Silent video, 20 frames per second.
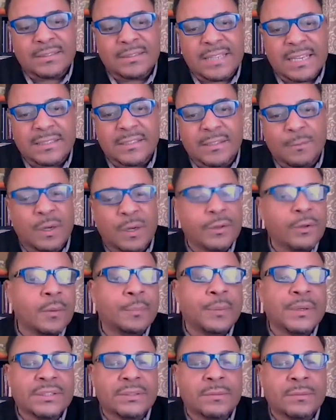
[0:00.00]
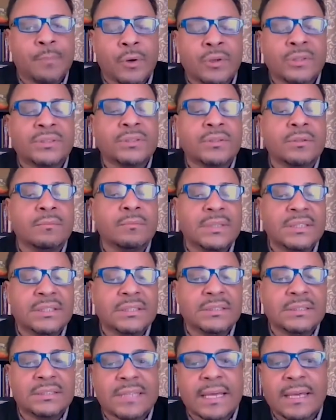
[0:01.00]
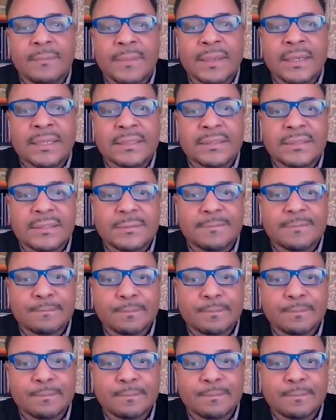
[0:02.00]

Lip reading: sense of what your personal mission statement is.